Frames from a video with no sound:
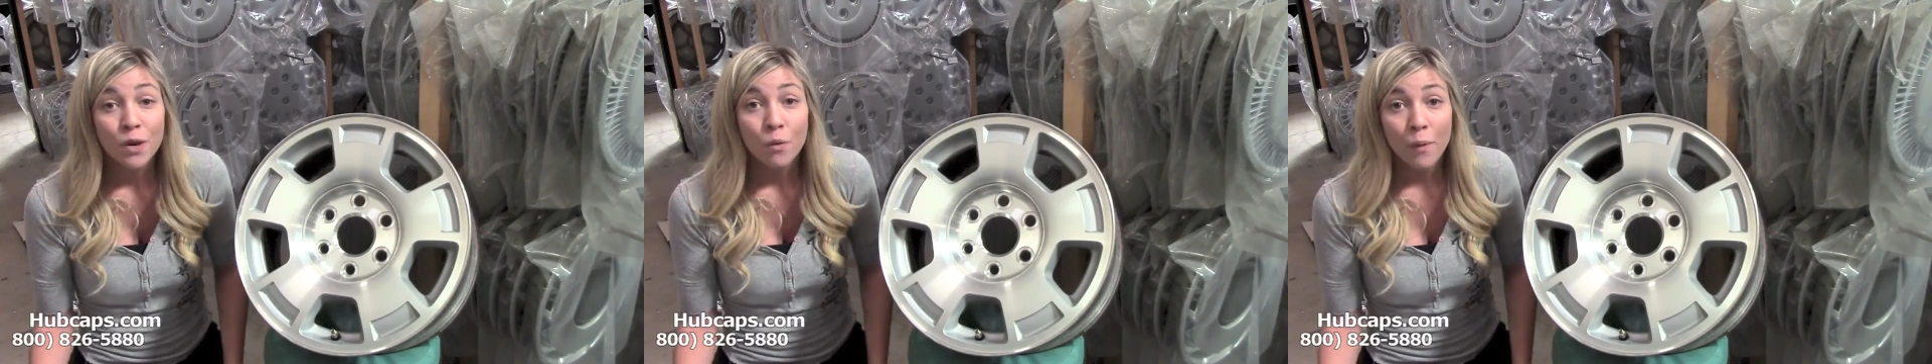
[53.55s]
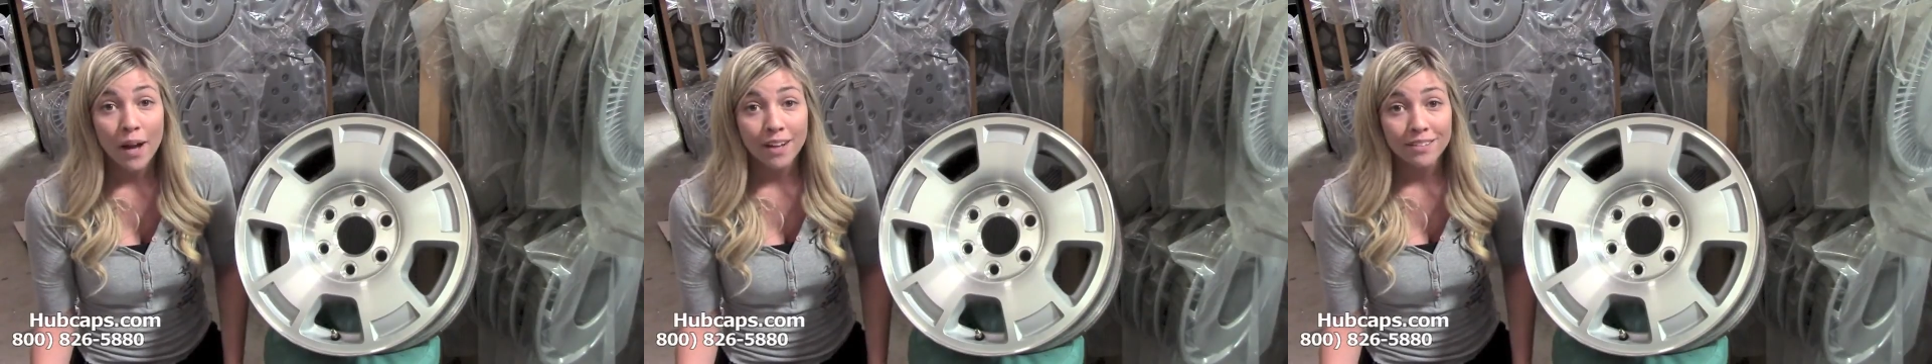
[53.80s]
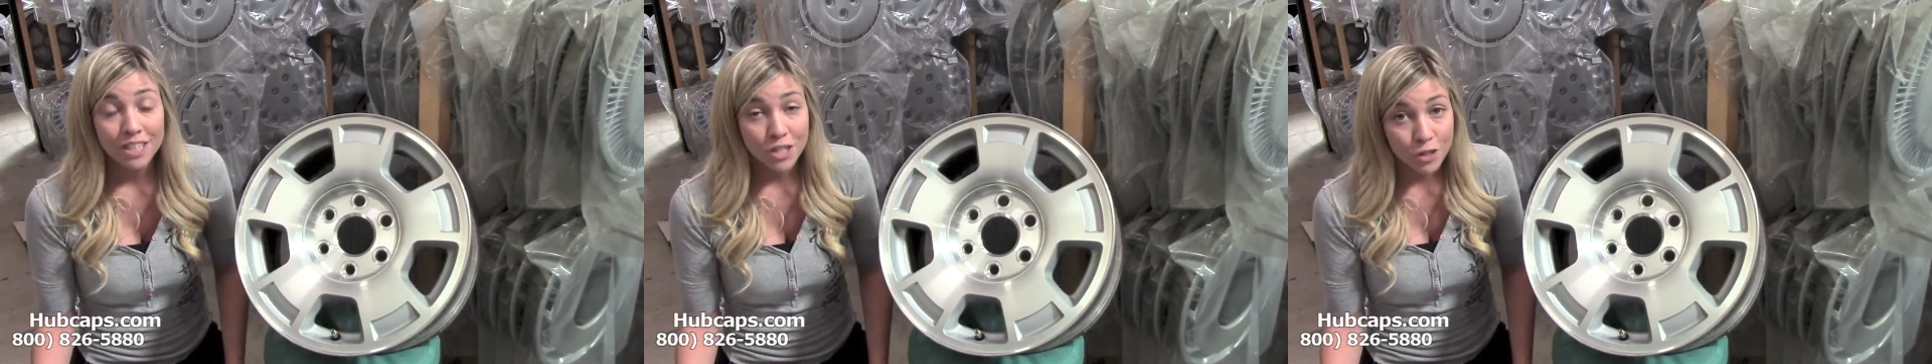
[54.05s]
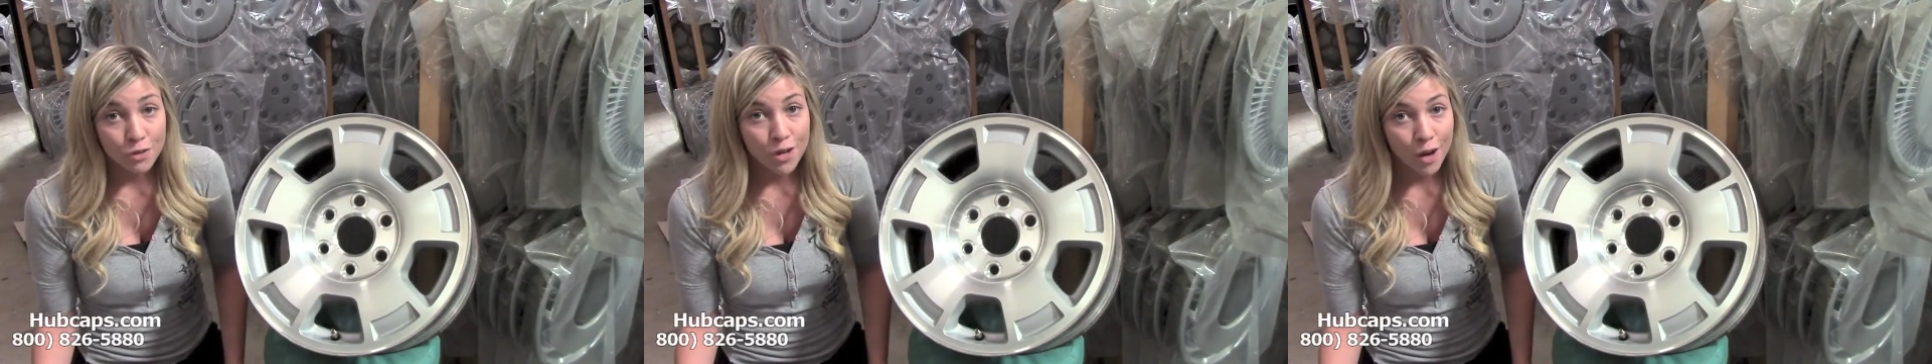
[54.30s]
Well, did
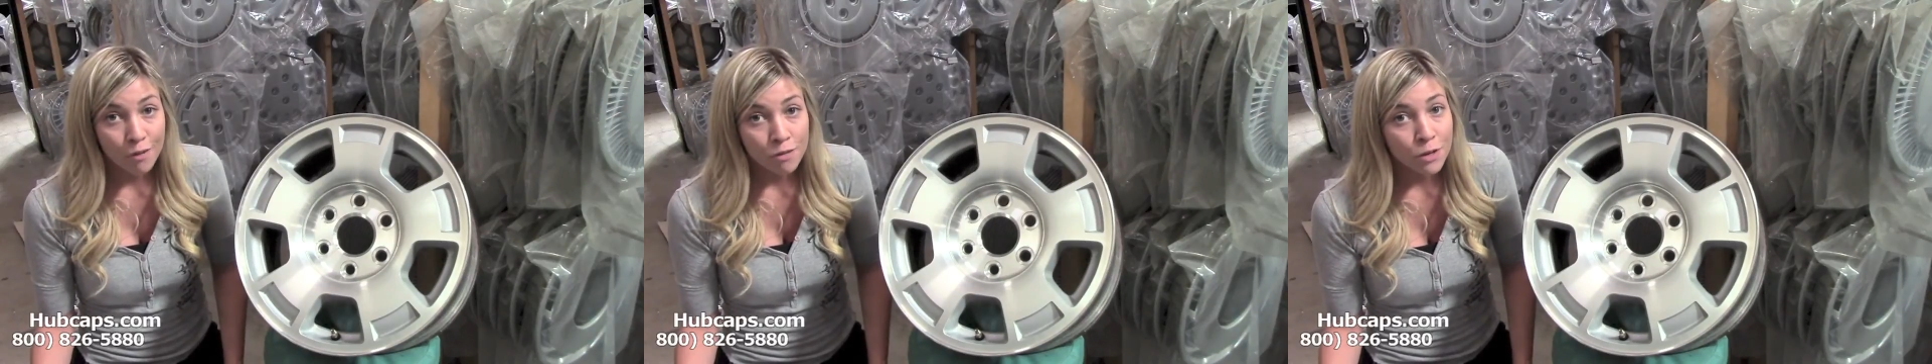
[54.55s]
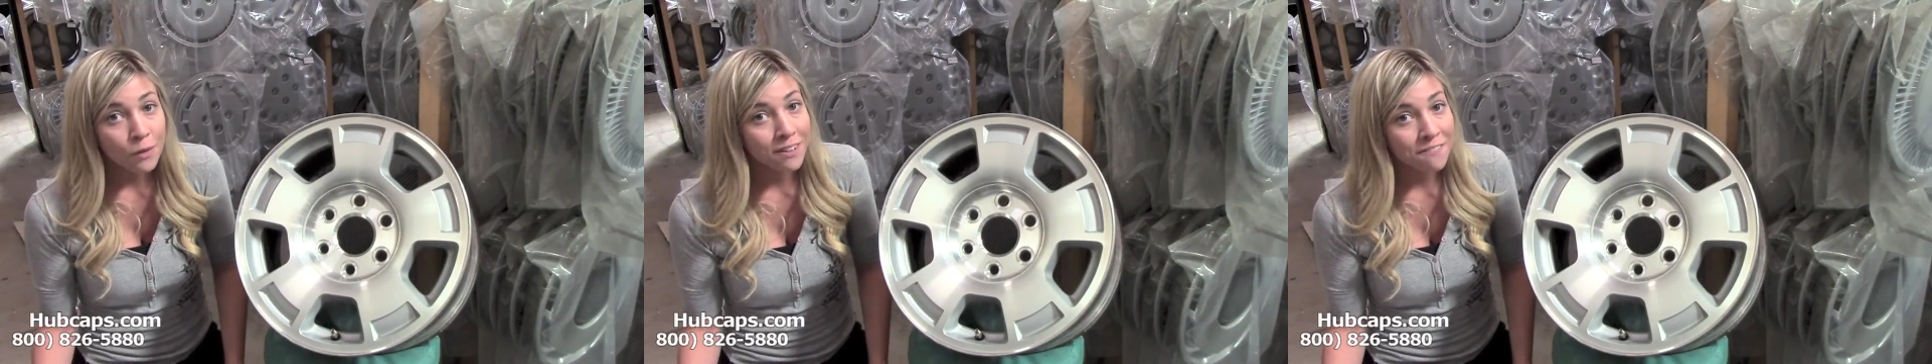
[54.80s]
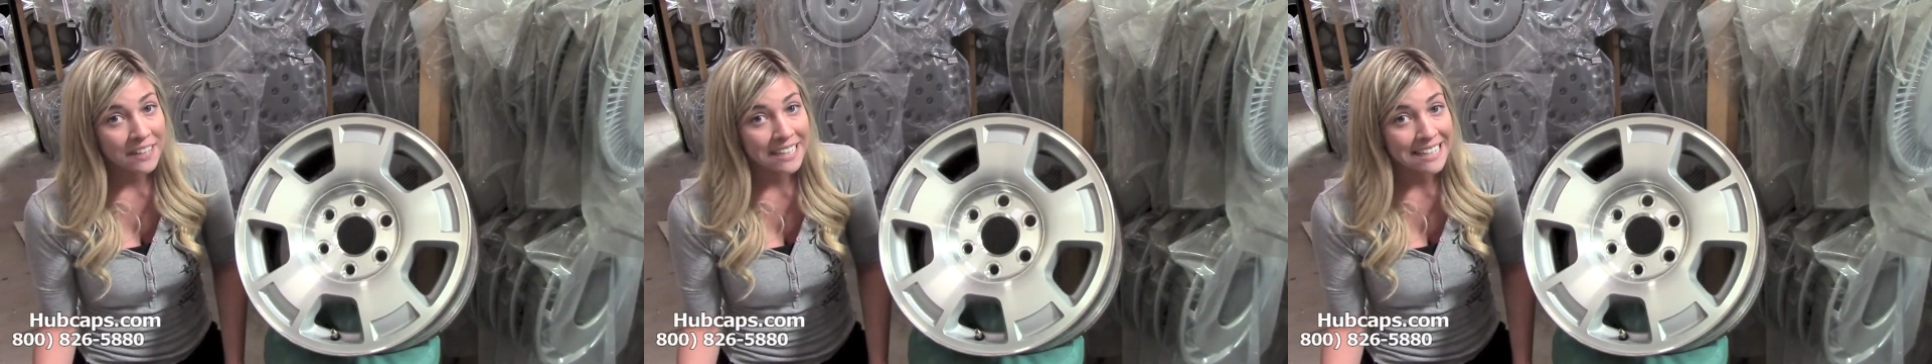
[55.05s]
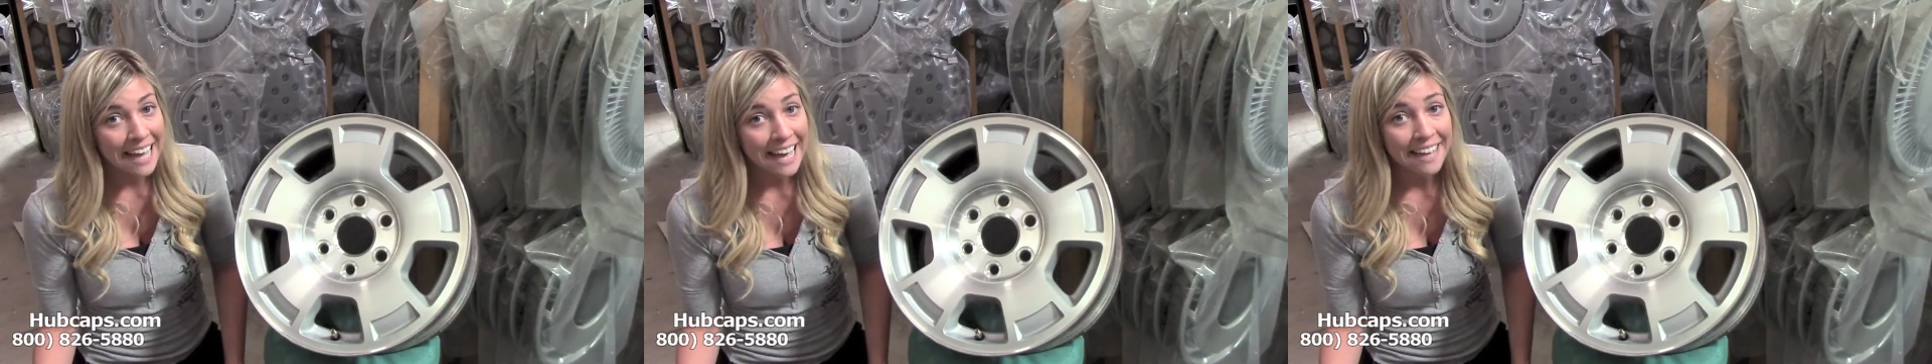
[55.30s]
you know you could fix
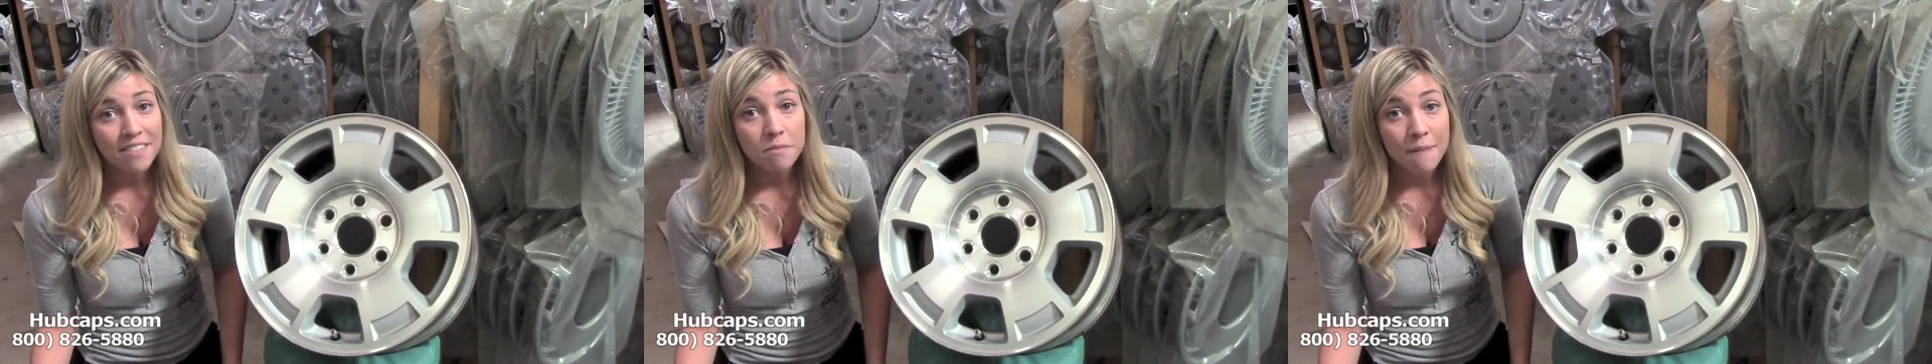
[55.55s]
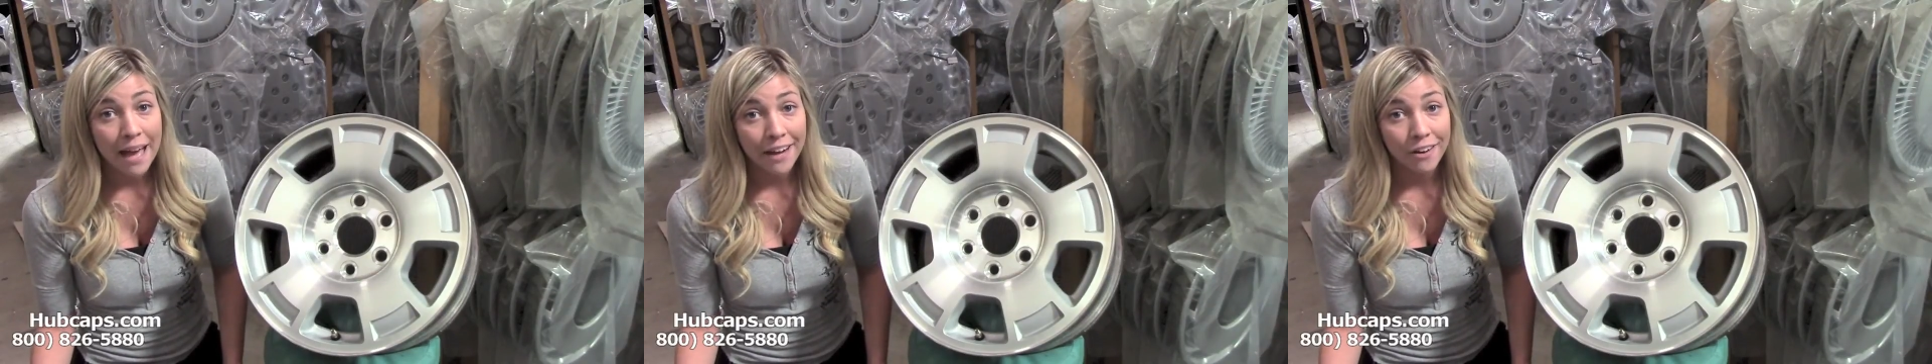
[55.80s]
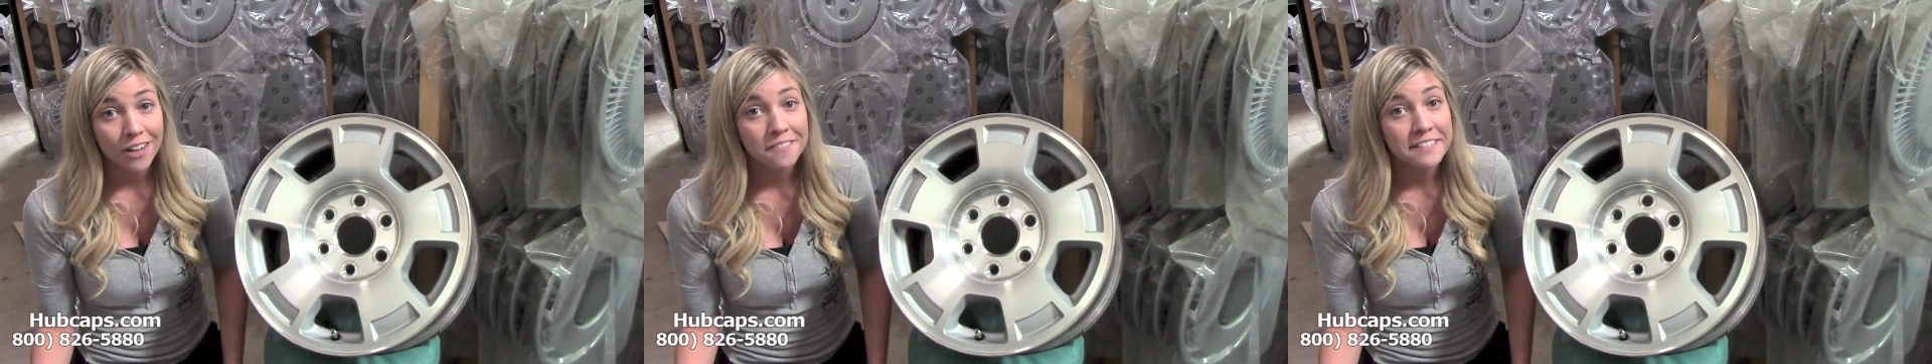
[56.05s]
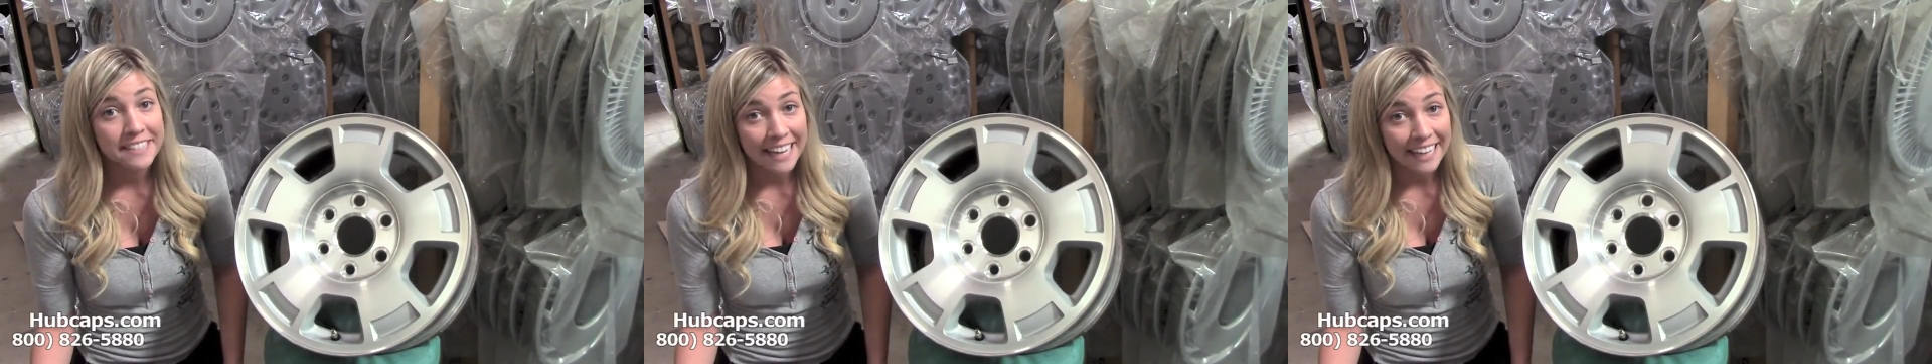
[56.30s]
that in the matter of
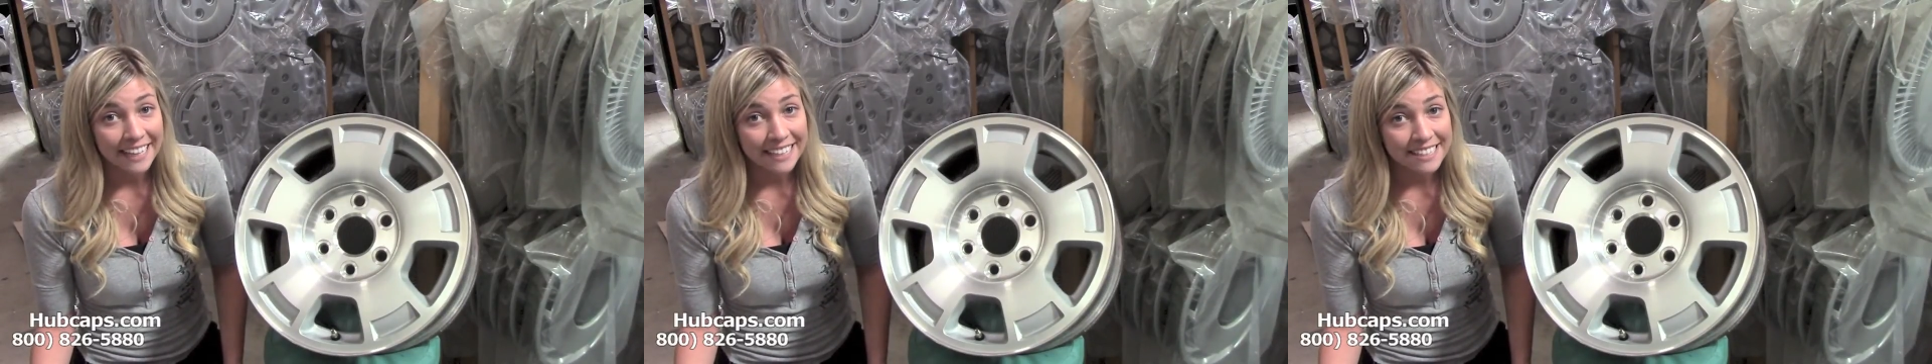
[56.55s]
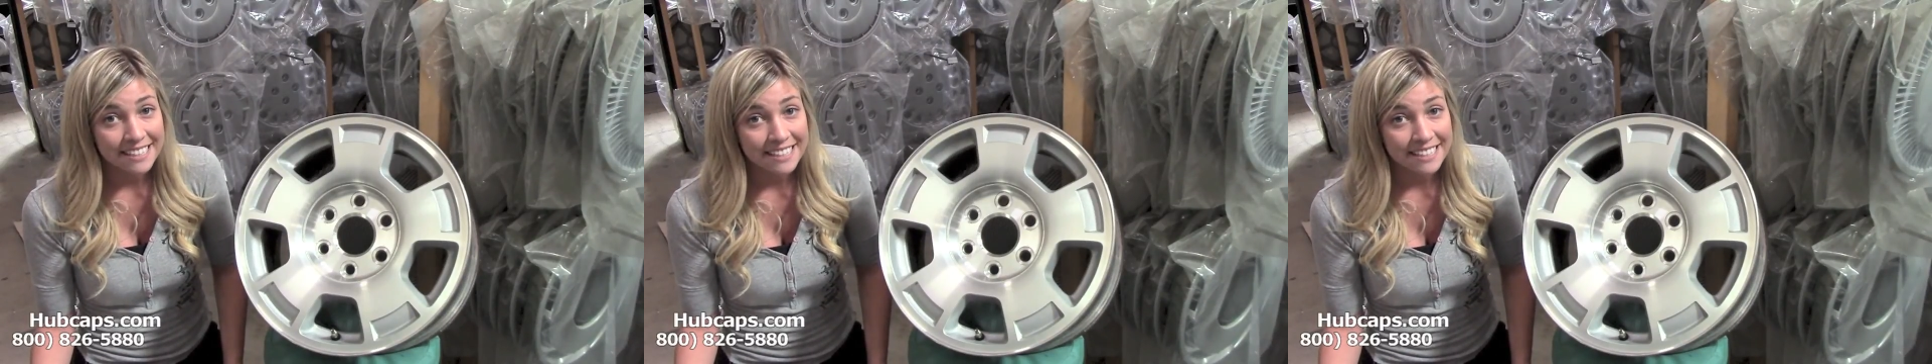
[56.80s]
seconds?